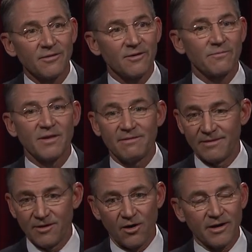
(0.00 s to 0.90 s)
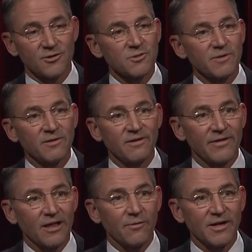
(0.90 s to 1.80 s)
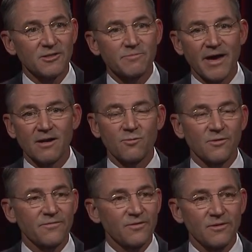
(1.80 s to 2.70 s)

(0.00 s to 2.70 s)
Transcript: There have been the auditor's been evaluating this matter with